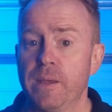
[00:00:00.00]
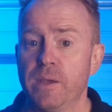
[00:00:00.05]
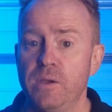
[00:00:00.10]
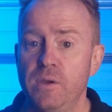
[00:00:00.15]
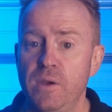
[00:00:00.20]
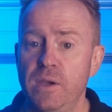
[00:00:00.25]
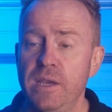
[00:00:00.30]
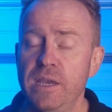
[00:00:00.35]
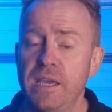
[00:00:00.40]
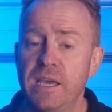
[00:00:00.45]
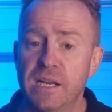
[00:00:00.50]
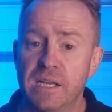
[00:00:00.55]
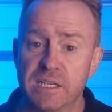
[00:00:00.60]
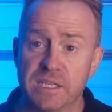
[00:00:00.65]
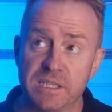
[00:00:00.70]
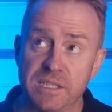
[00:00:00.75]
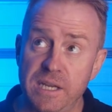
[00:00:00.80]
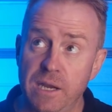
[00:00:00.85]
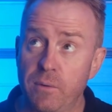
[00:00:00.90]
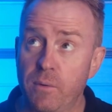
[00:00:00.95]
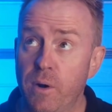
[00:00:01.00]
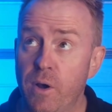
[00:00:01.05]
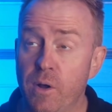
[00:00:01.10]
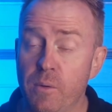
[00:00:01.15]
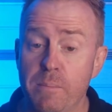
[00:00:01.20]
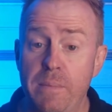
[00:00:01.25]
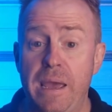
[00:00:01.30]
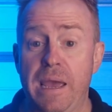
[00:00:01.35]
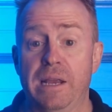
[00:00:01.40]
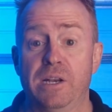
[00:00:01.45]
You can get a
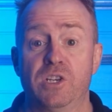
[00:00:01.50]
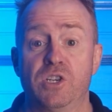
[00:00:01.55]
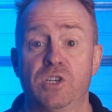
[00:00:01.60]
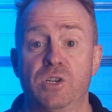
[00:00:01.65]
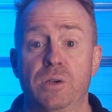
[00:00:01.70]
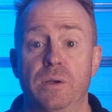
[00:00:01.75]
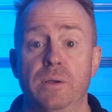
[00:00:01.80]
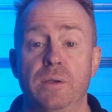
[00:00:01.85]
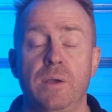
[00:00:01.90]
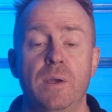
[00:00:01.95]
sterile match.